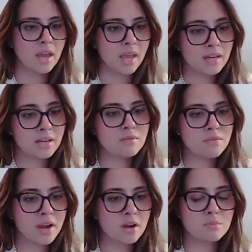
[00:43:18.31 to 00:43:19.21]
in an
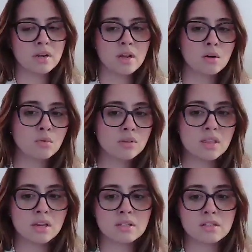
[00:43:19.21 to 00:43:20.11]
environment not only
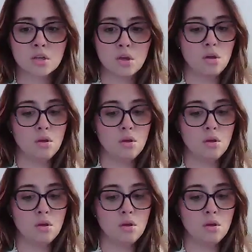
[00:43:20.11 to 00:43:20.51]
that is,